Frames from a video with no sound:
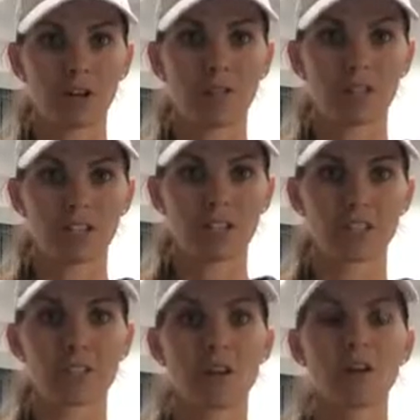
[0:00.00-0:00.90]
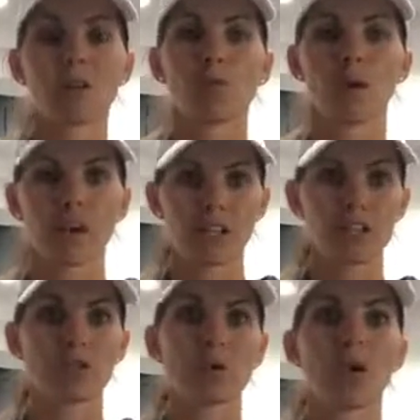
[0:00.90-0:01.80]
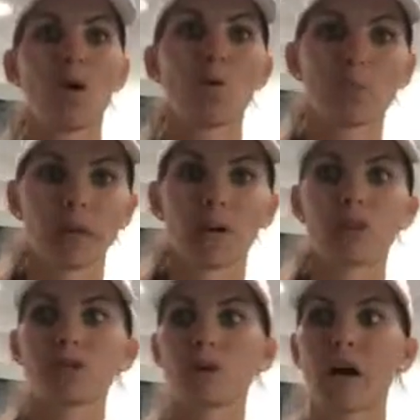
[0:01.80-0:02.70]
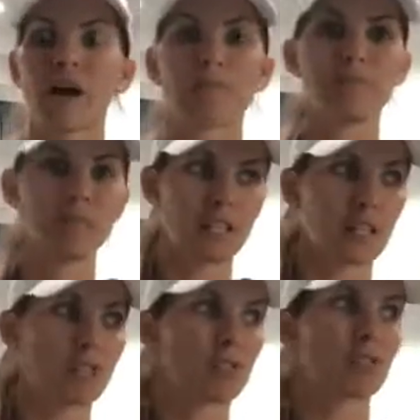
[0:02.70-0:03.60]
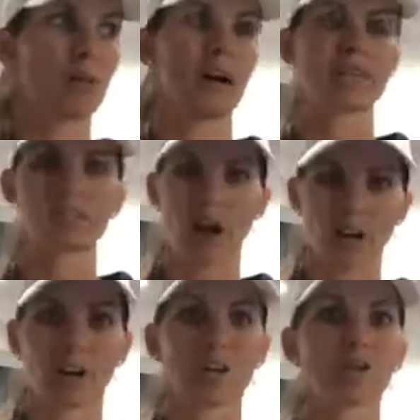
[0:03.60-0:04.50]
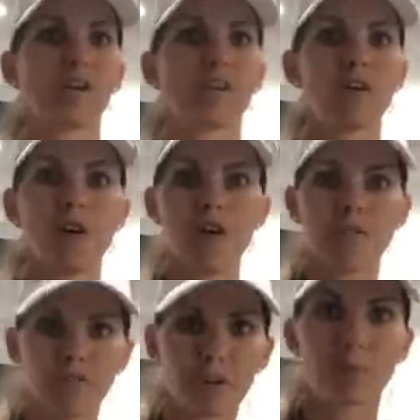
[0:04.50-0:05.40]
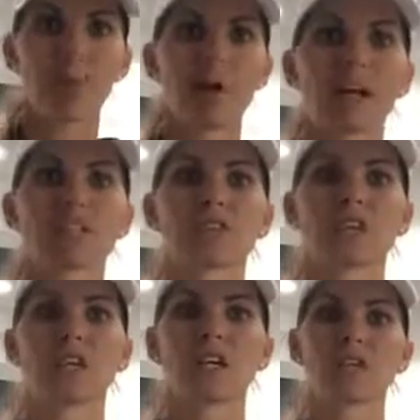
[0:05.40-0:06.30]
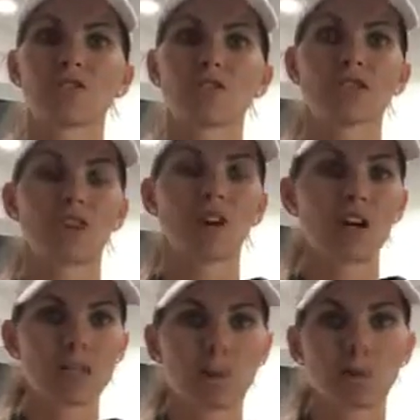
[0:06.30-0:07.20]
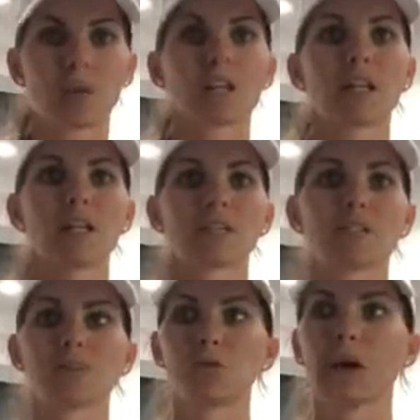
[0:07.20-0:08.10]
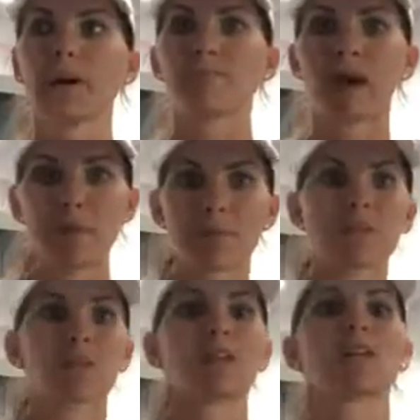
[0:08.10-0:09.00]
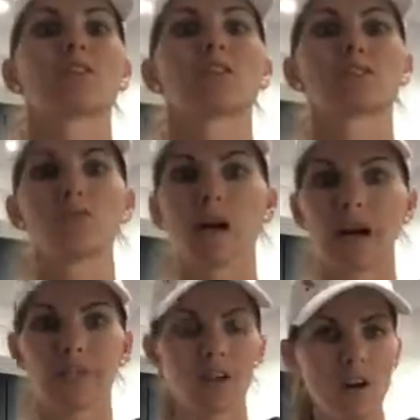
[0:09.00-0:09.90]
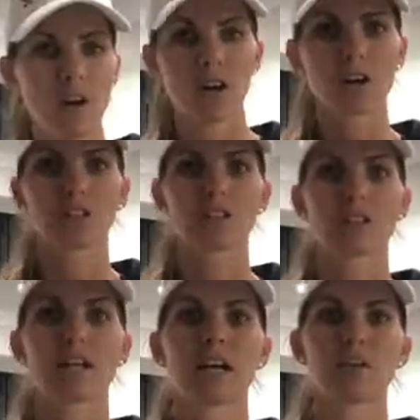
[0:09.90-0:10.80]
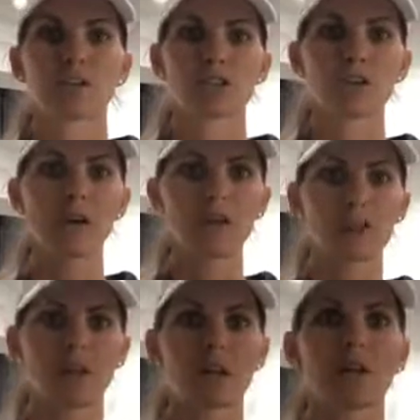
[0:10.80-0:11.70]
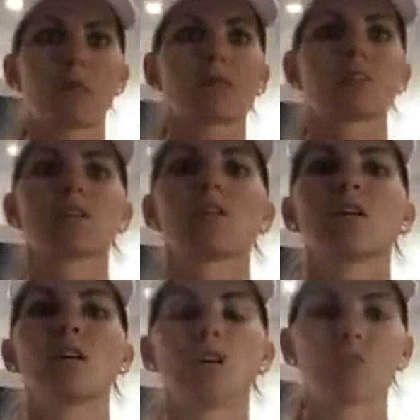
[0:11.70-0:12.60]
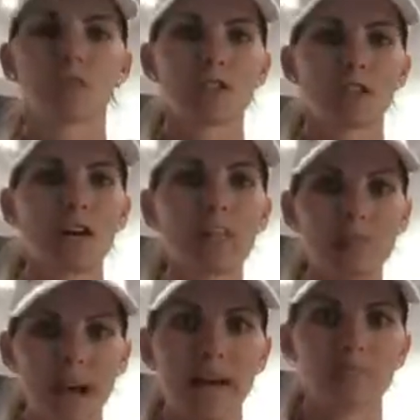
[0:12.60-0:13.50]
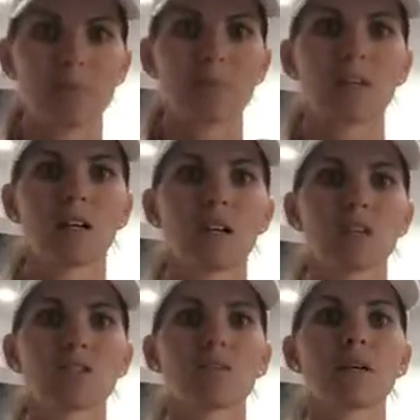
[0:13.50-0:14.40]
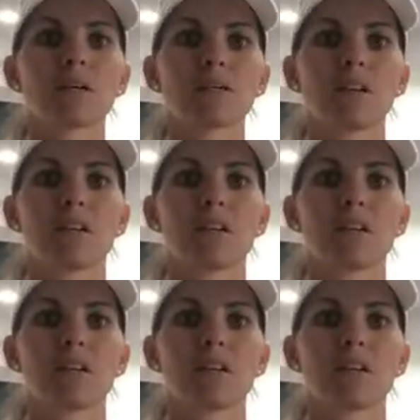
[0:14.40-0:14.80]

versus what nights do you get home late, or do you have meetings, or do you have soccer, or do you have football practice for the kids, or does your husband work late, or do you have Bible study, or do you have a girls' night out, or do you have a book club, or does your husband have something? And it just makes,